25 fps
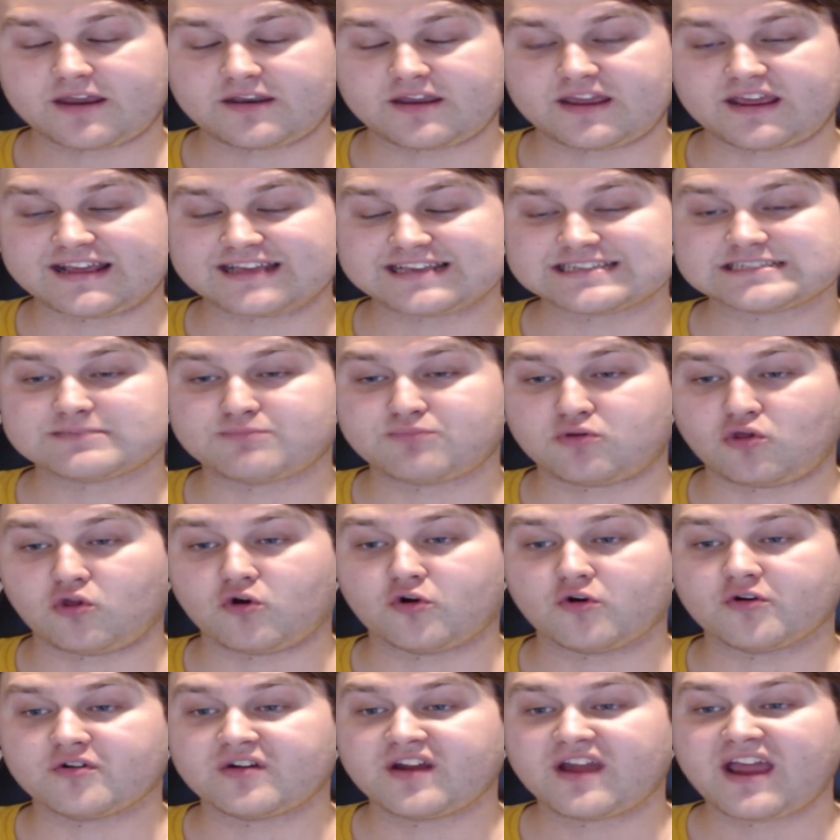East
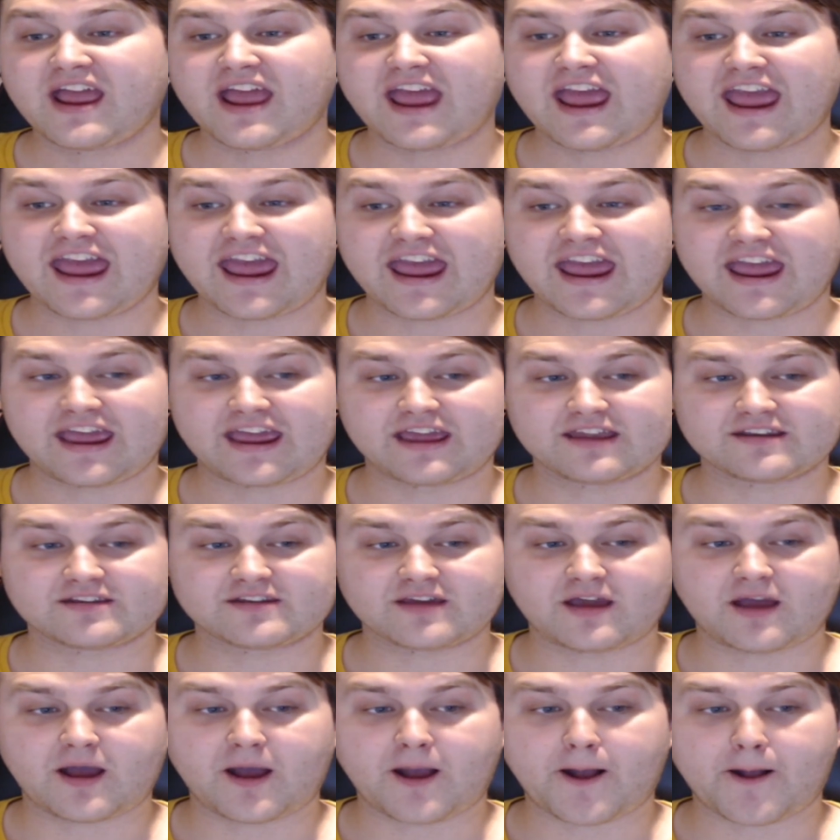Blue,
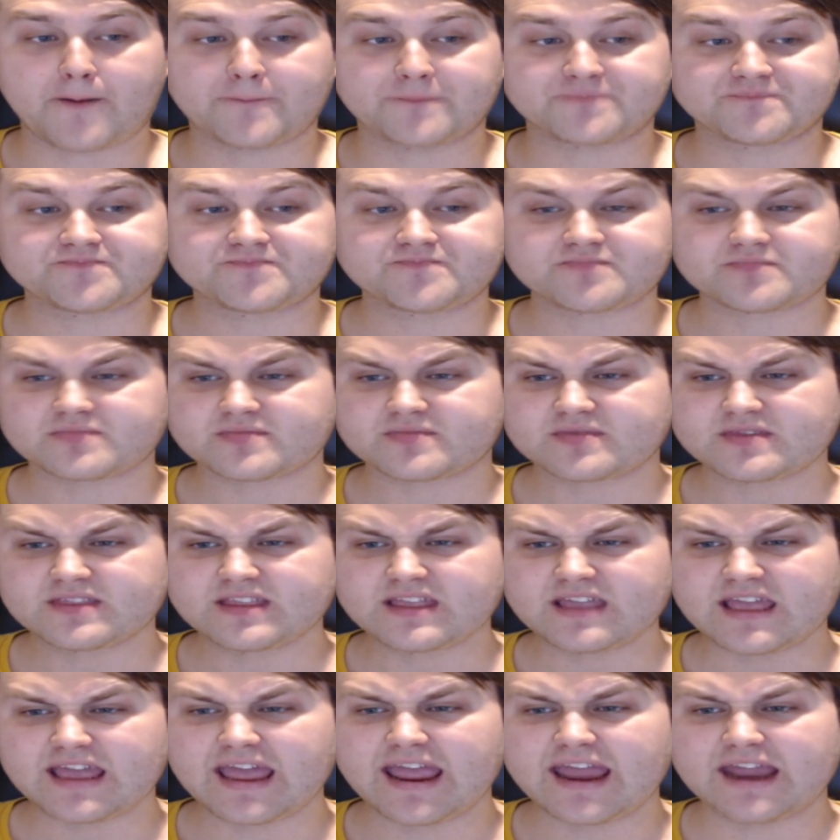and
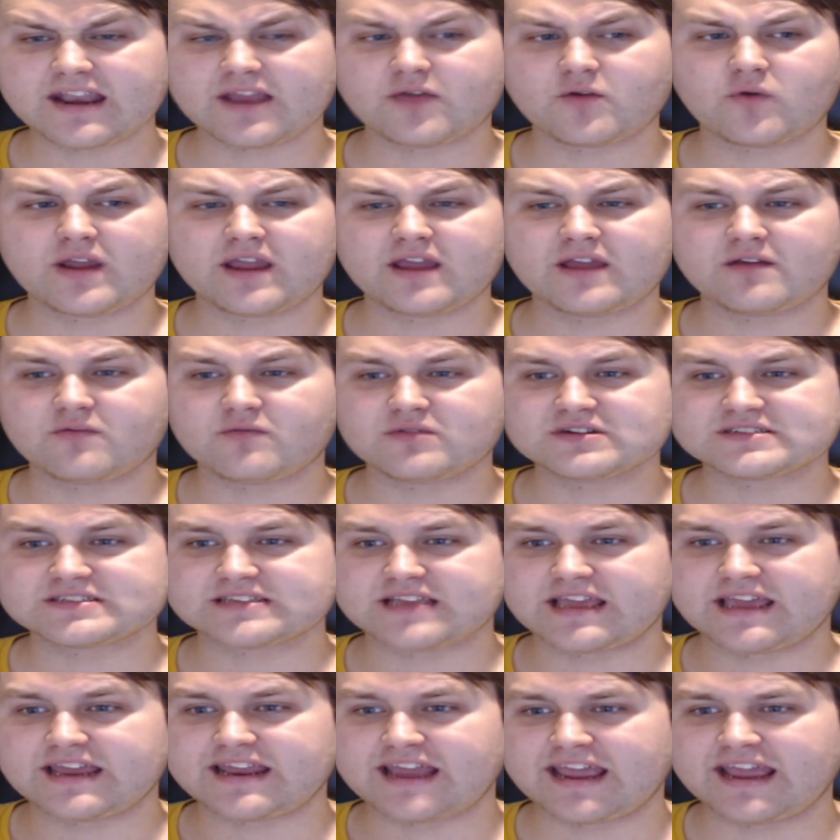
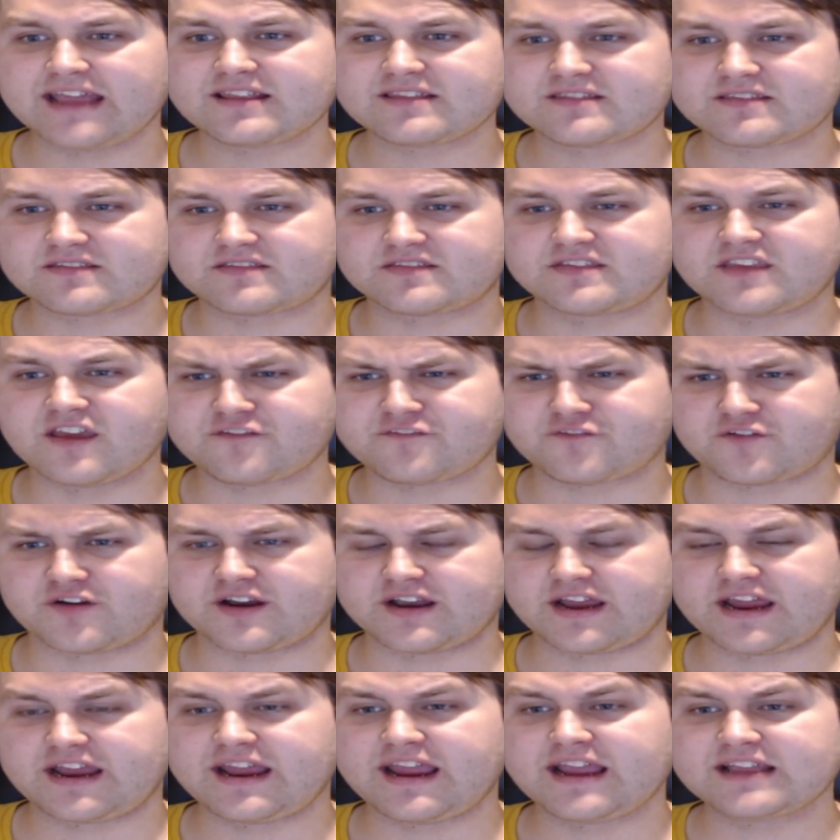it hits
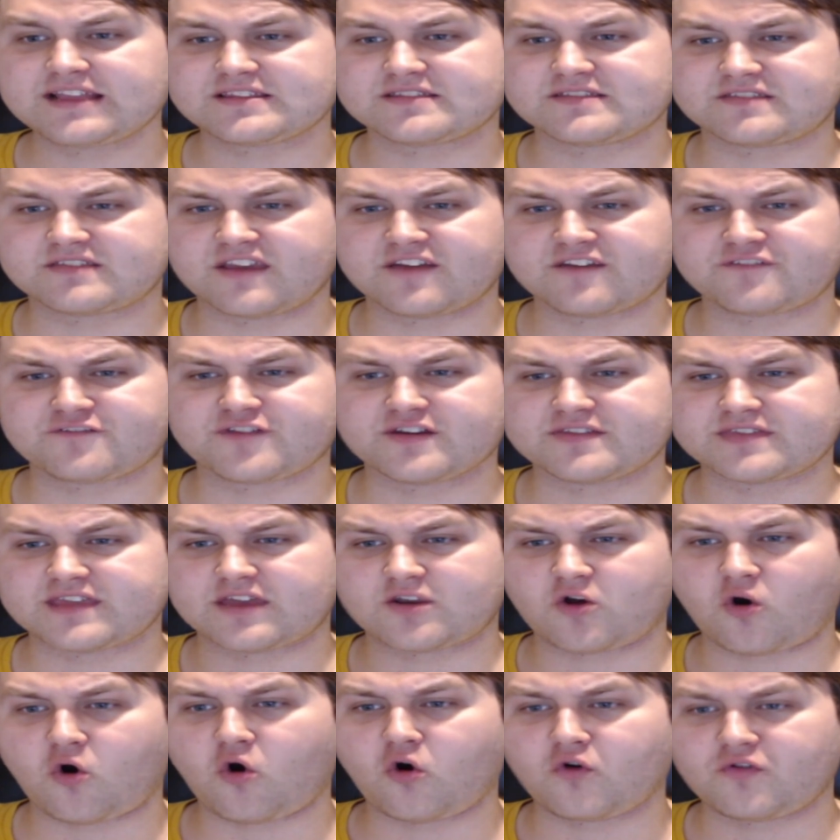different
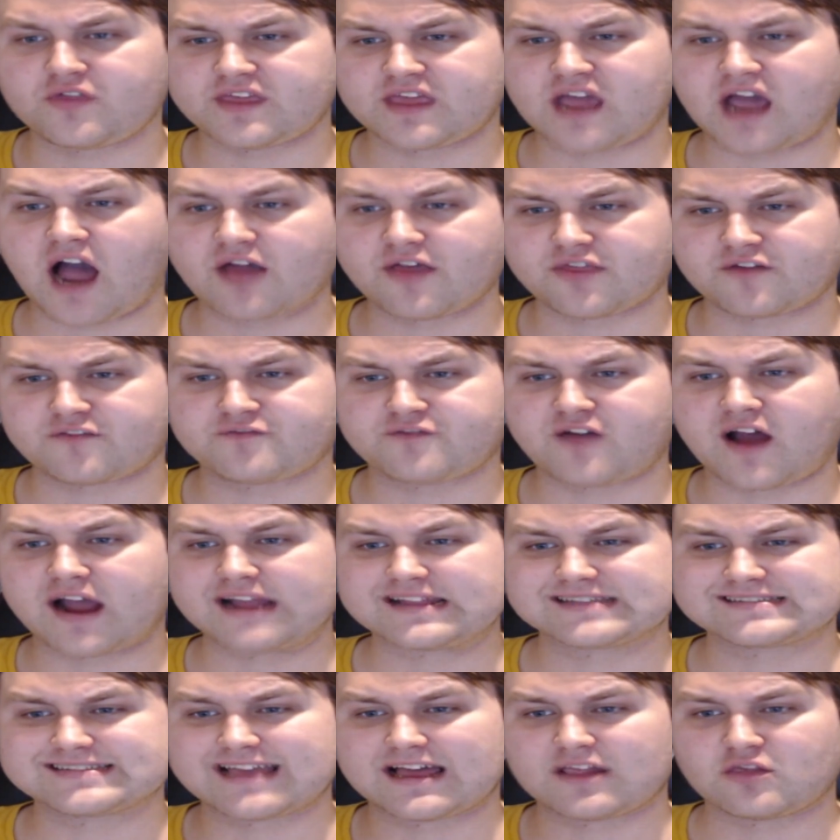than all the other
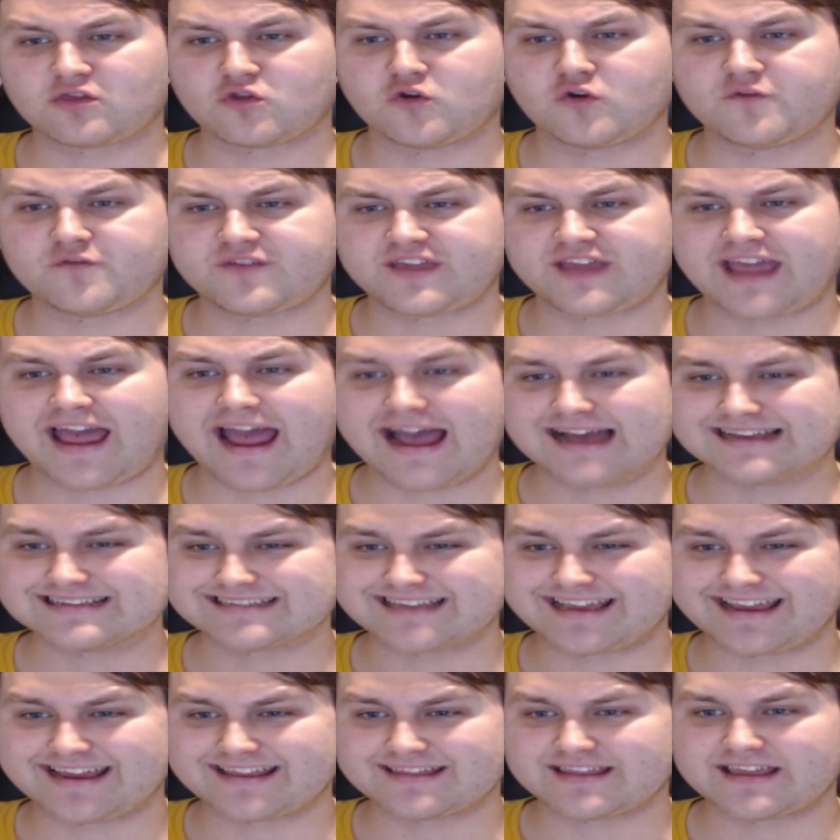fights that Luffy
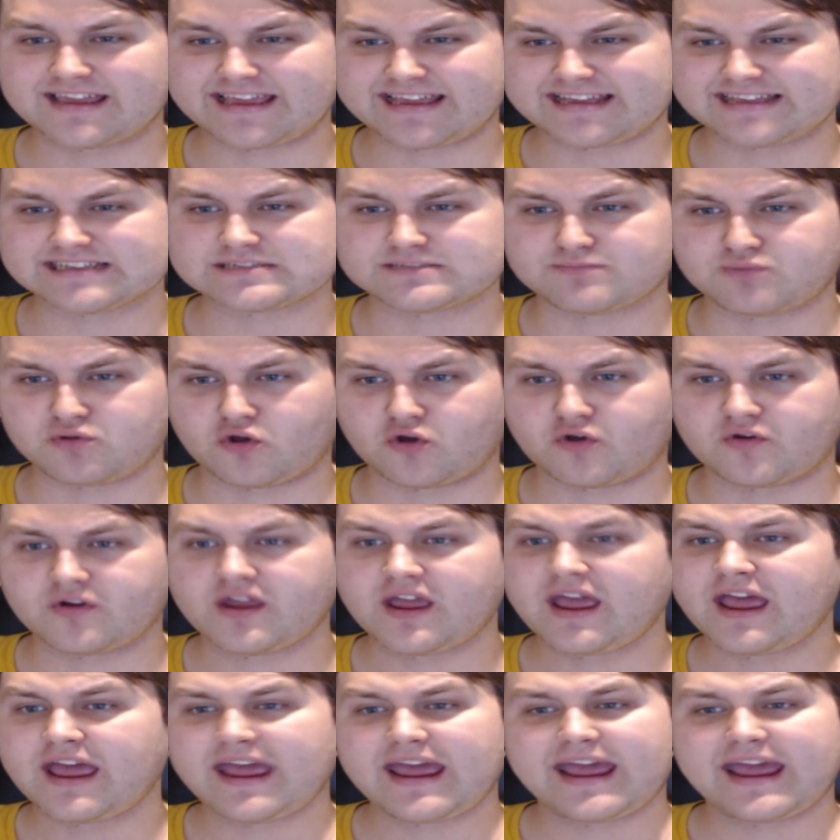has in the East Blue.